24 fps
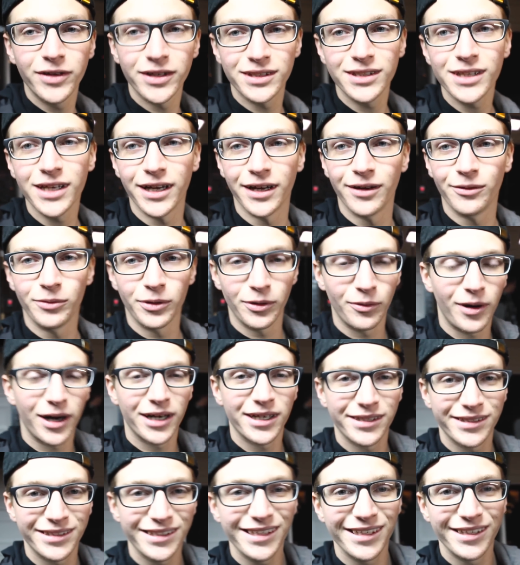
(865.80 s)
to see it. We want
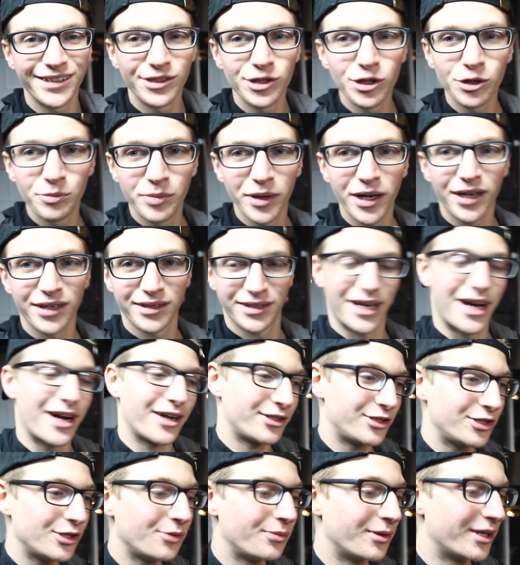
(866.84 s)
to see new builds that are
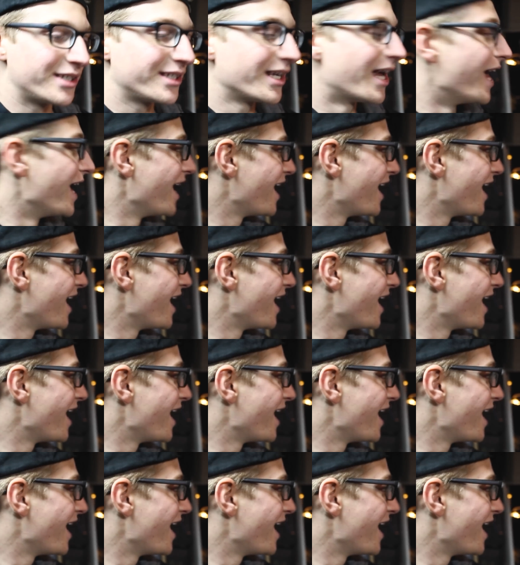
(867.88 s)
tubeless.